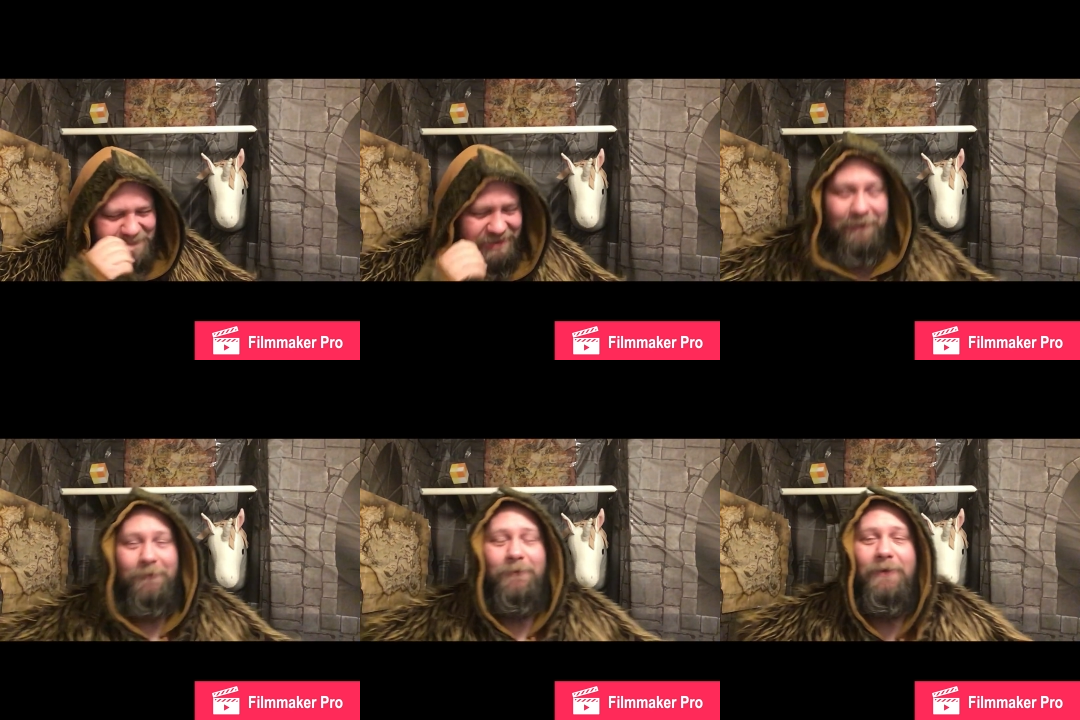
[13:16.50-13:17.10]

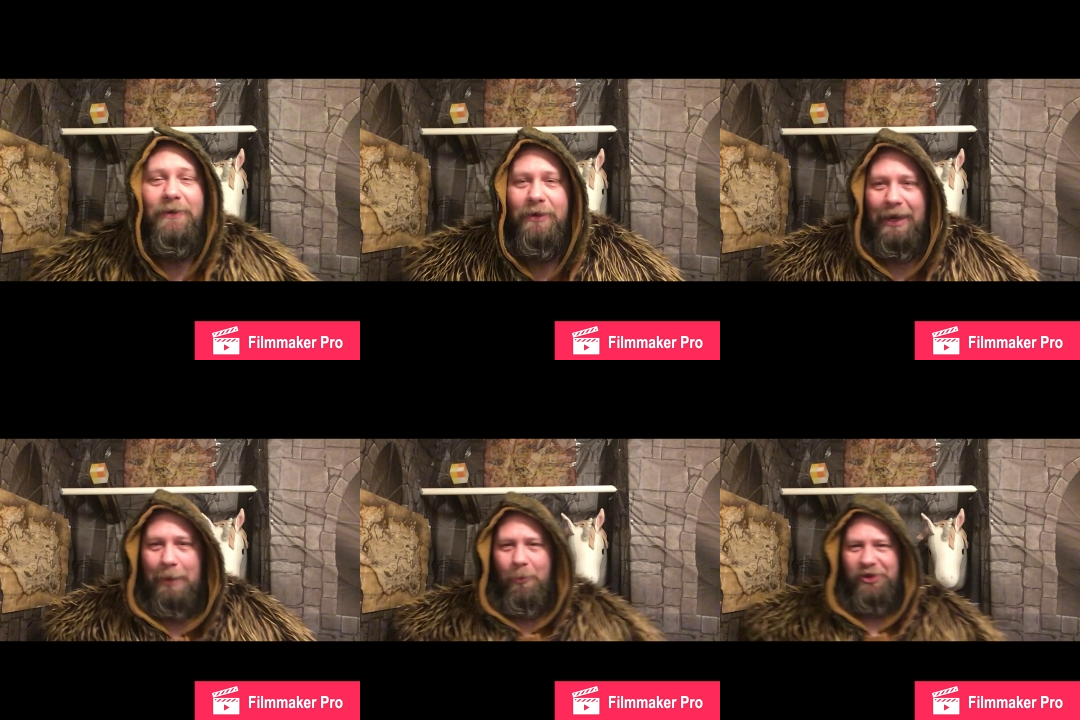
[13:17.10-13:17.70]
No,
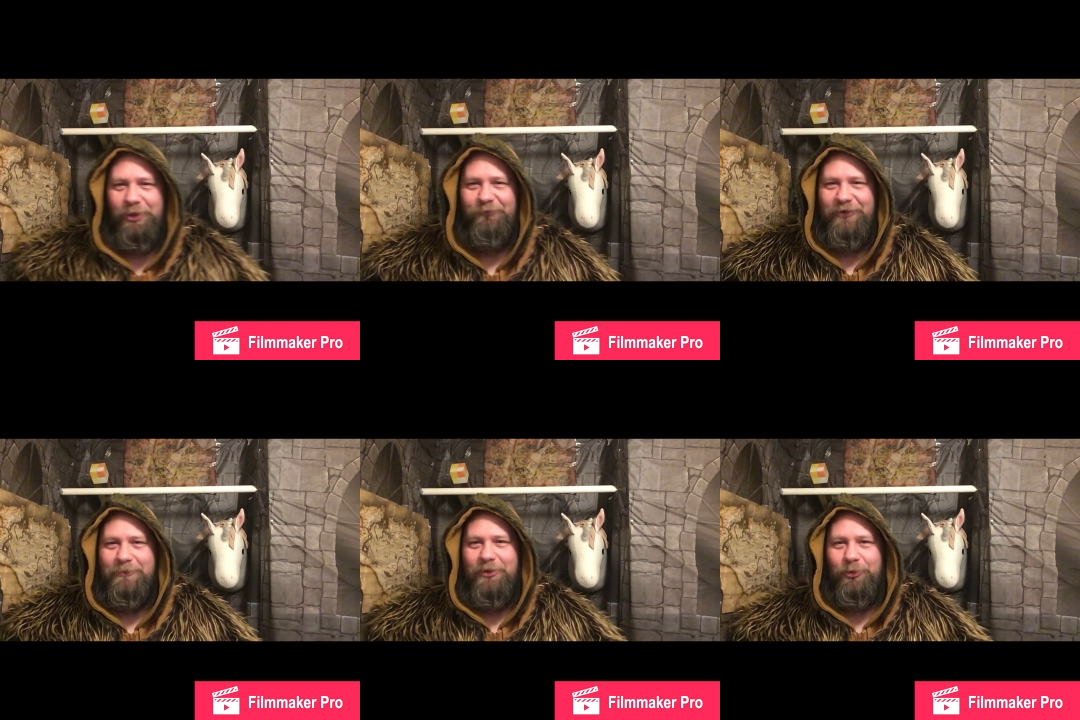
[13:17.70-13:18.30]
I won't let you
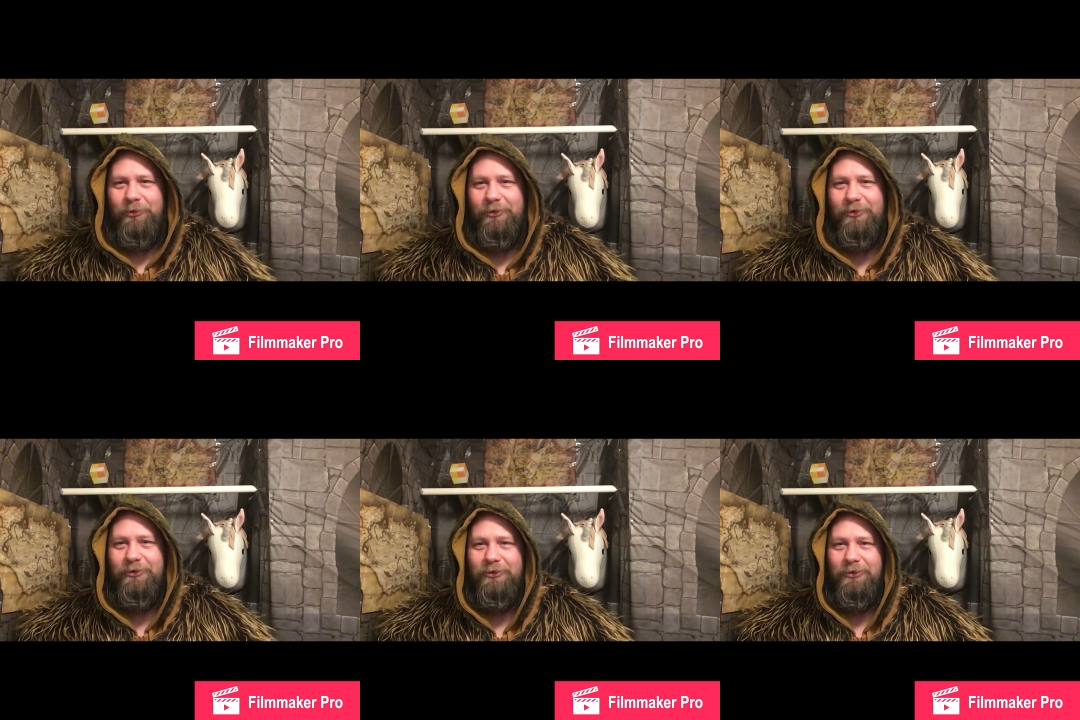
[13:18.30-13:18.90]
defeat me, Thor.
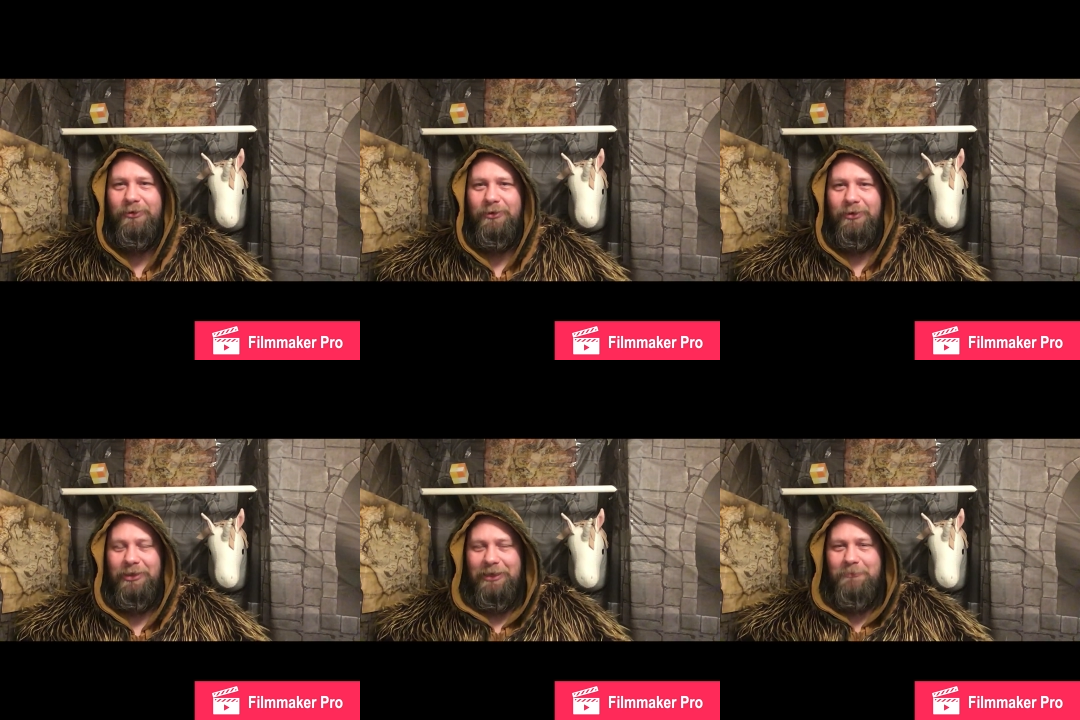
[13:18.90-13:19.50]

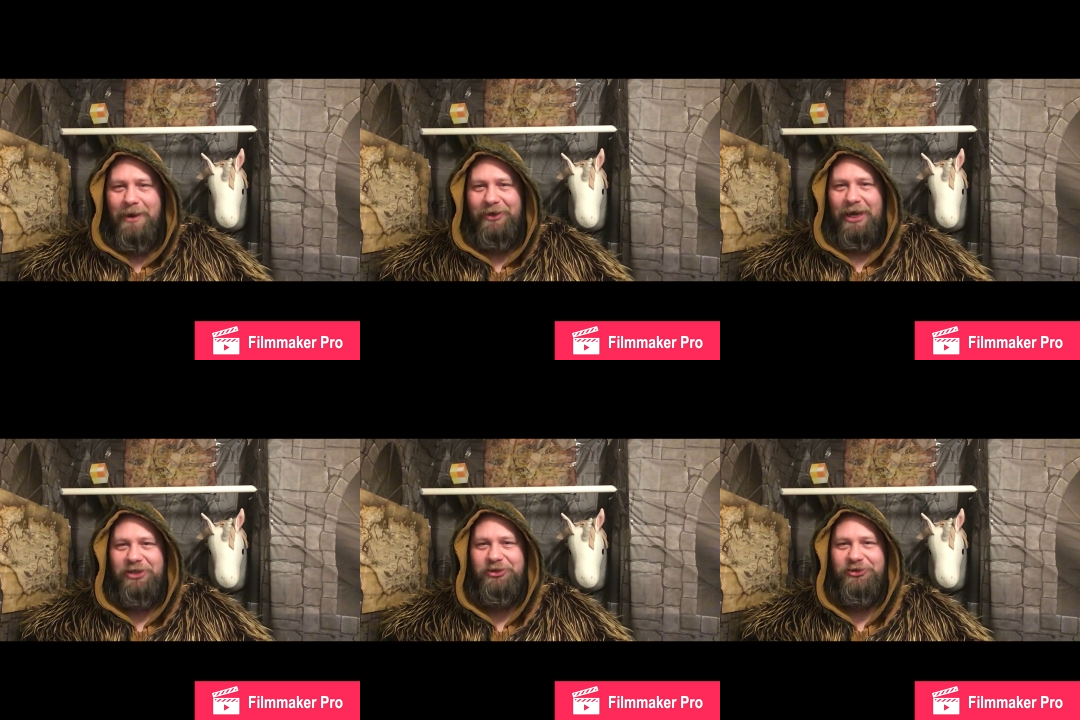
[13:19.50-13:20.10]
Your
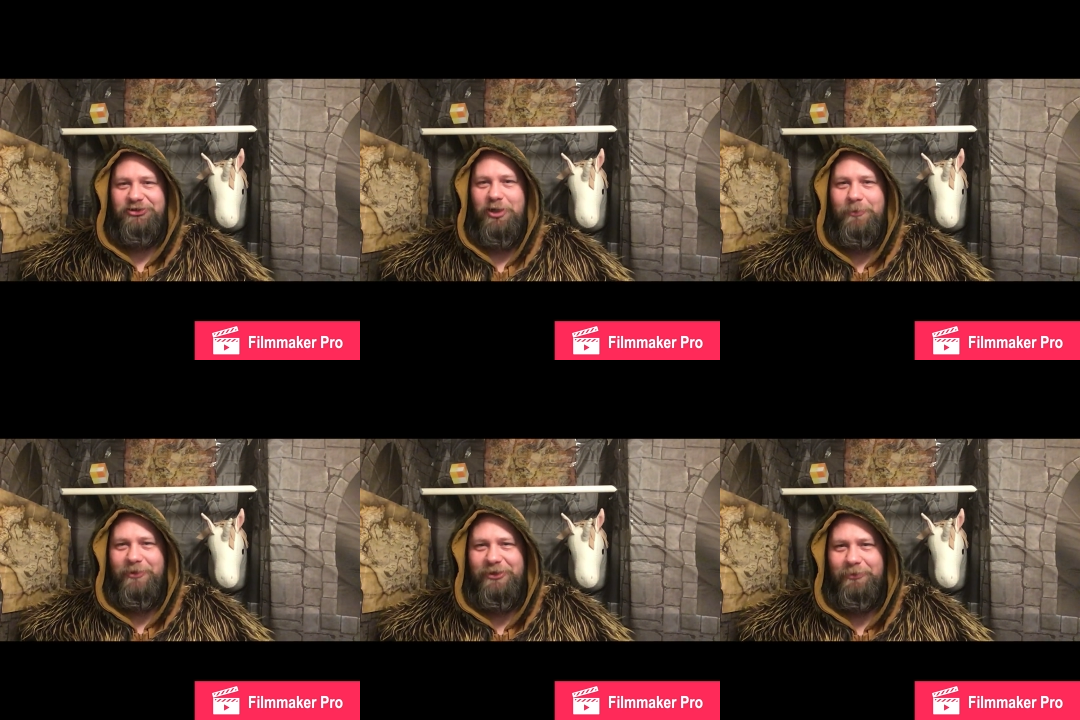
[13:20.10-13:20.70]
montage of
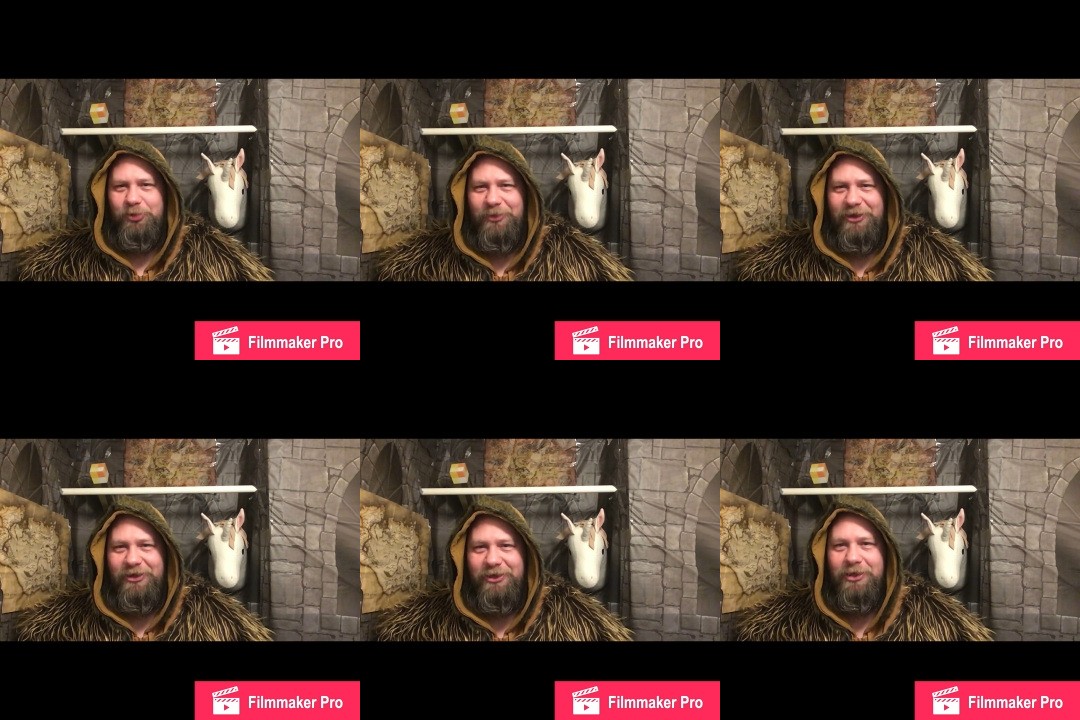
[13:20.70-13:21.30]

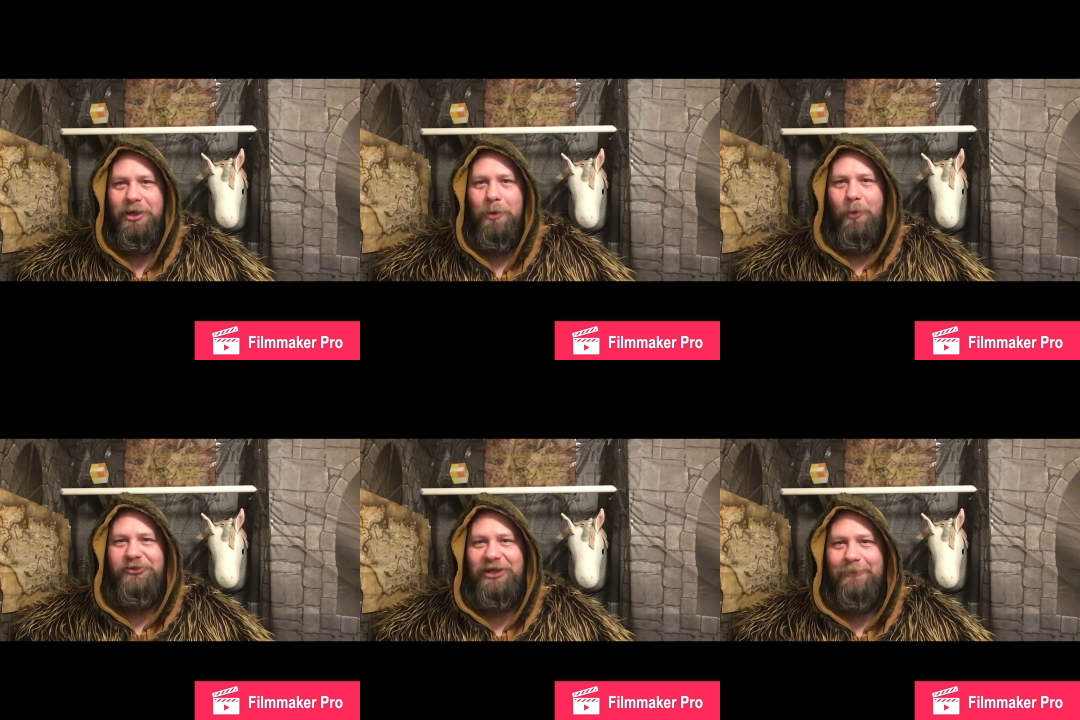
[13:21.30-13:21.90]
stupidity
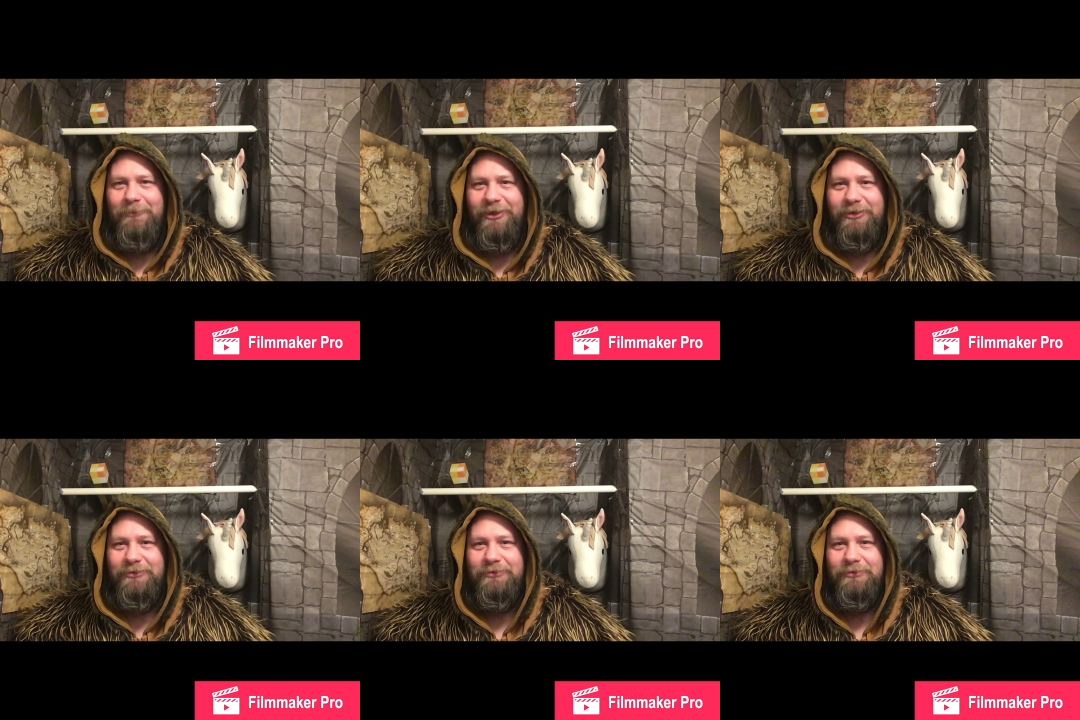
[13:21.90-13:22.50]
won't stop me.